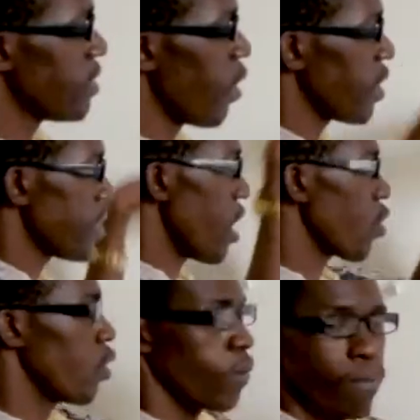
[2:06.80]
is our
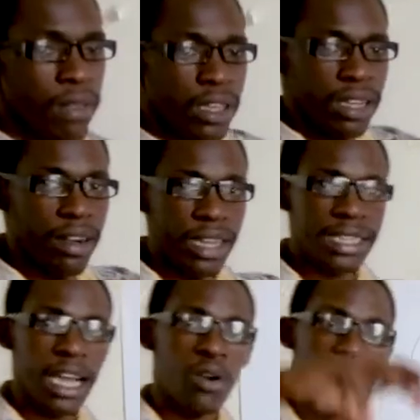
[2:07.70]
circle. The
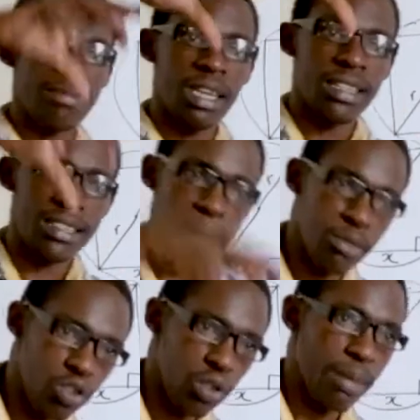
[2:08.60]
rectangle has been
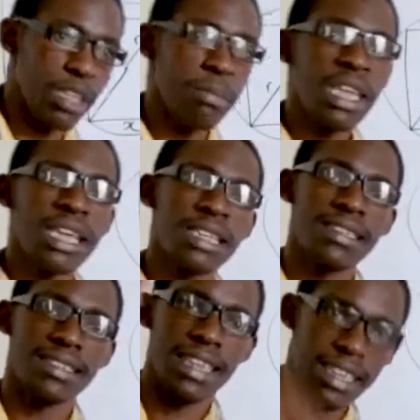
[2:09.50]
subscribed, meaning it
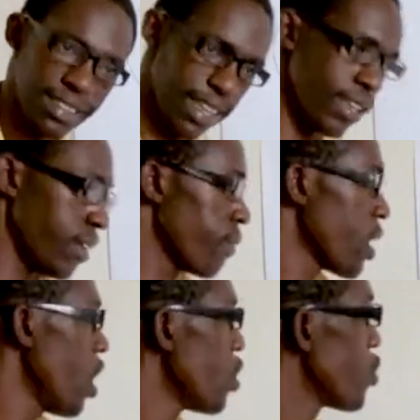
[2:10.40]
is inside.
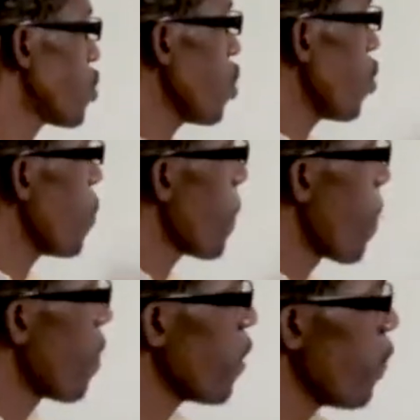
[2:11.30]

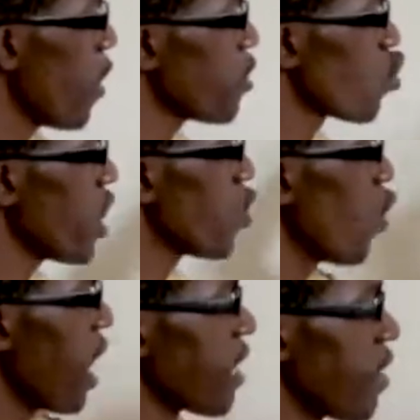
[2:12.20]
So if I try to
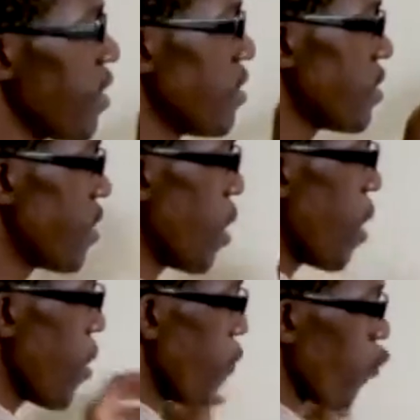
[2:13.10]
look at this,
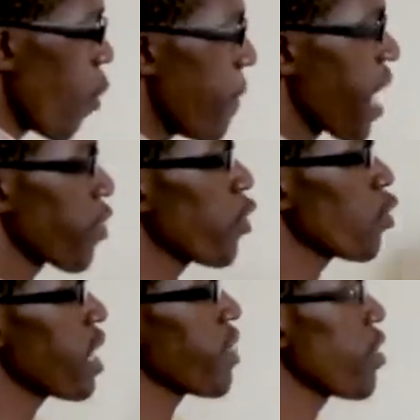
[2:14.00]
from
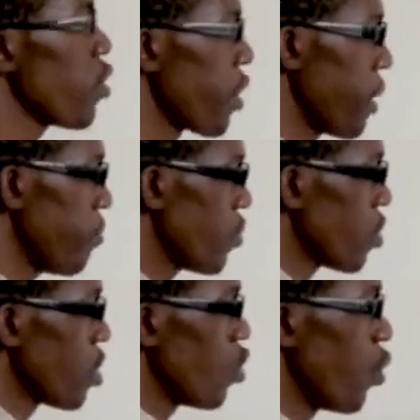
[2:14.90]
Pythagoras theorem,
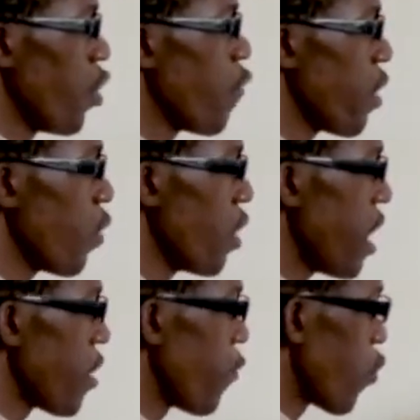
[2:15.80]
we know very well
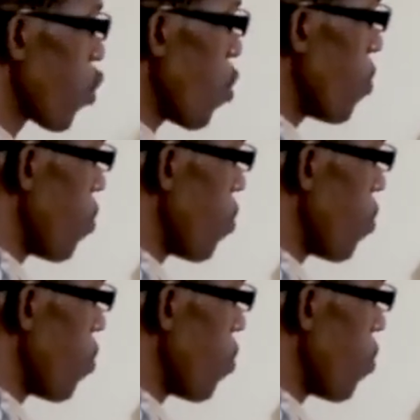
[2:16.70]
that from,